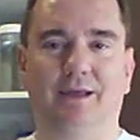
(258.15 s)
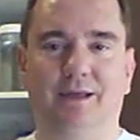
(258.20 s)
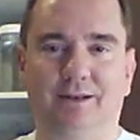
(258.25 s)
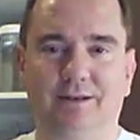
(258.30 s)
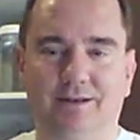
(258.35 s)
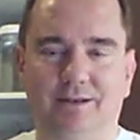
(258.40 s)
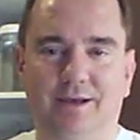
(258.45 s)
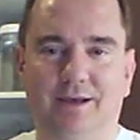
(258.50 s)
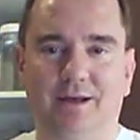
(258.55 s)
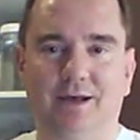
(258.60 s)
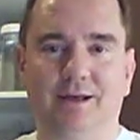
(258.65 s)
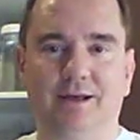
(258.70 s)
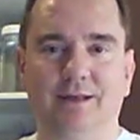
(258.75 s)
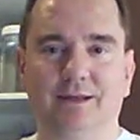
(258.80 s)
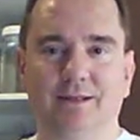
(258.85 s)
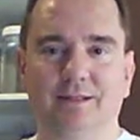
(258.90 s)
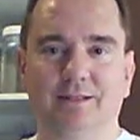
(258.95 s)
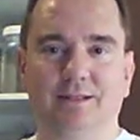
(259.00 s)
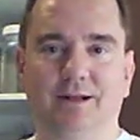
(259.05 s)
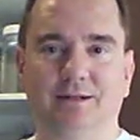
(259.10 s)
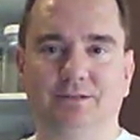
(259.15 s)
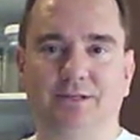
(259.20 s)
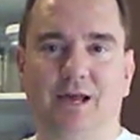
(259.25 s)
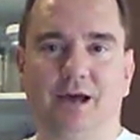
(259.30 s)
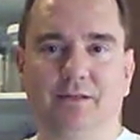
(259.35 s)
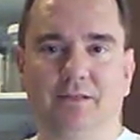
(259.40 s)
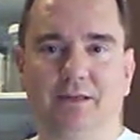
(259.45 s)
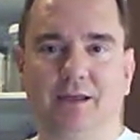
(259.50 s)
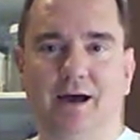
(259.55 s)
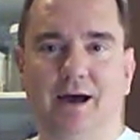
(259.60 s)
and that's
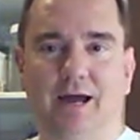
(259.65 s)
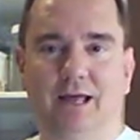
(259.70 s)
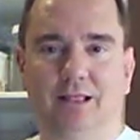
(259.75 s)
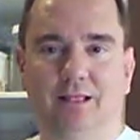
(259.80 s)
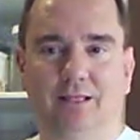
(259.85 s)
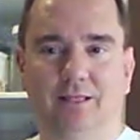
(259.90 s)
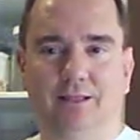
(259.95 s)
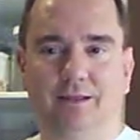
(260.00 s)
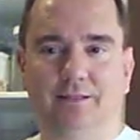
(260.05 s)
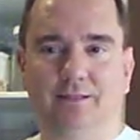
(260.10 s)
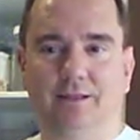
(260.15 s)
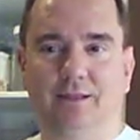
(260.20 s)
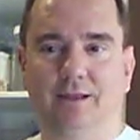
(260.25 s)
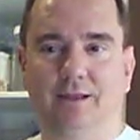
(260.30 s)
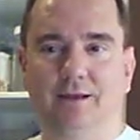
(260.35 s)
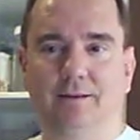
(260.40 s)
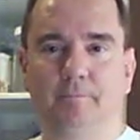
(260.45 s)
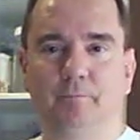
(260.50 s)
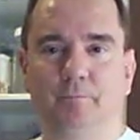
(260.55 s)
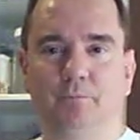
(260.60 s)
how the idle and the